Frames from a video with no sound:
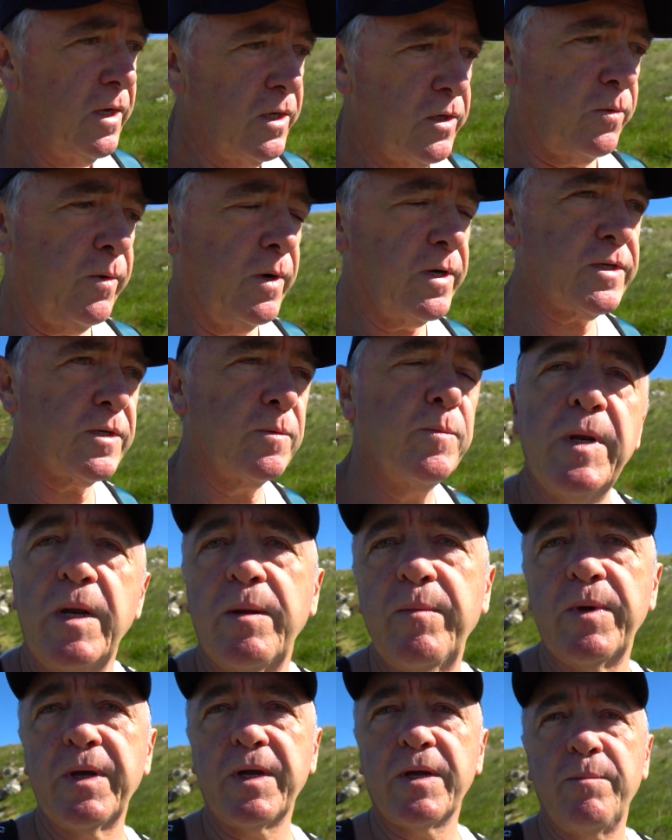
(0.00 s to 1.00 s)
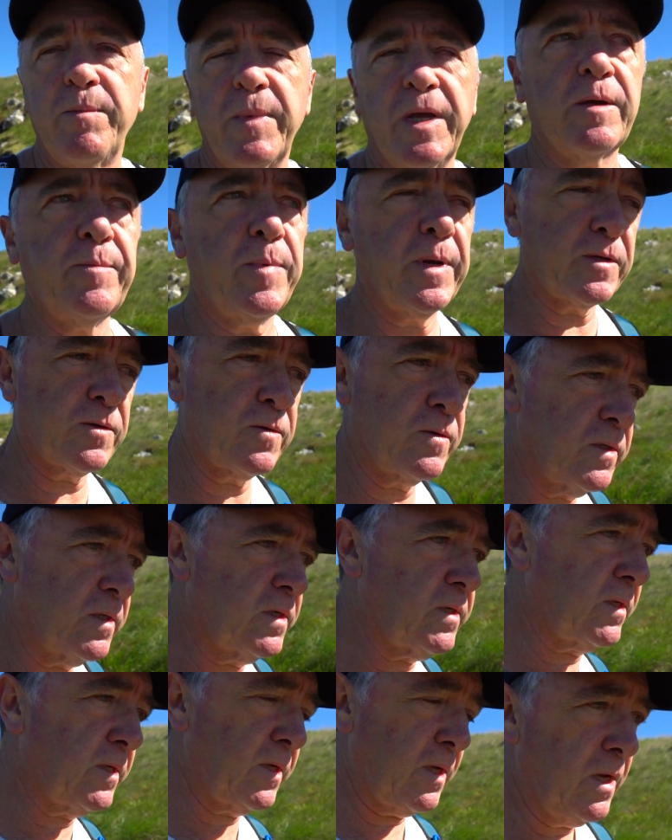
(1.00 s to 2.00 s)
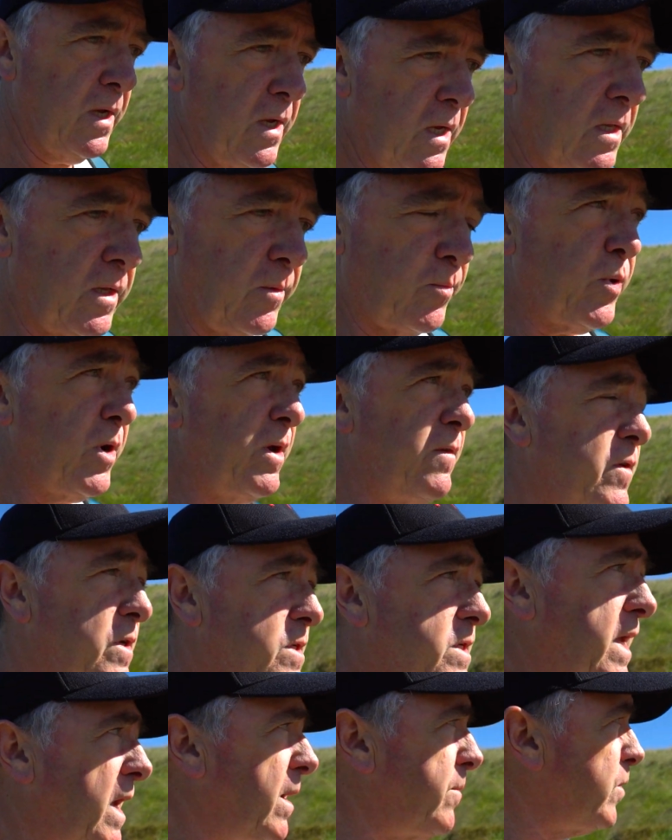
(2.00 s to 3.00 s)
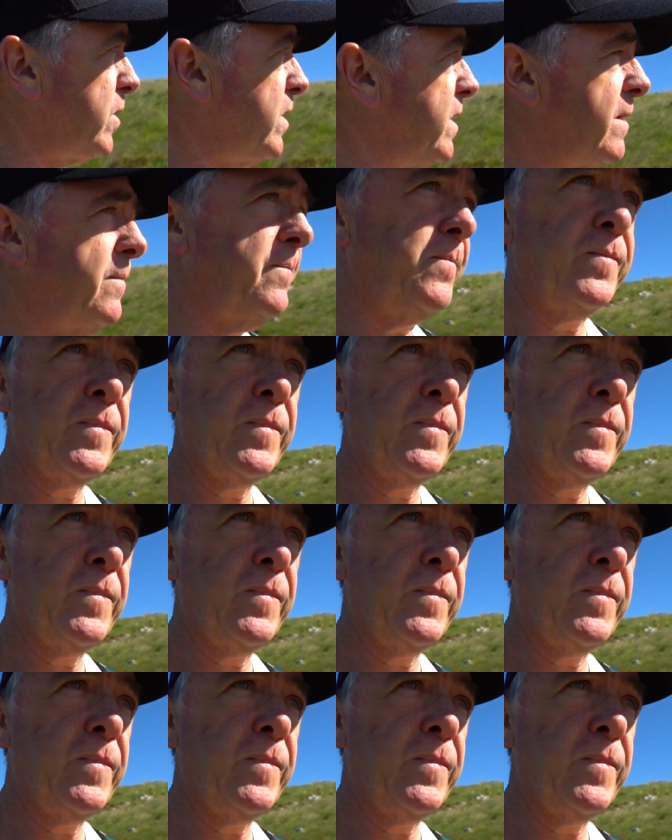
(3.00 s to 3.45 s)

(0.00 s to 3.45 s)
twice as many megapixels as the previous camera,